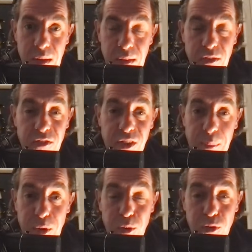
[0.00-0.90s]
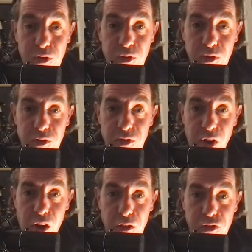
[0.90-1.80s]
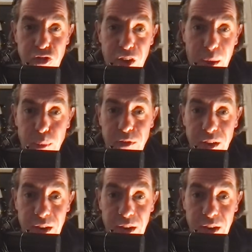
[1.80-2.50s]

This is someone who starts shouting.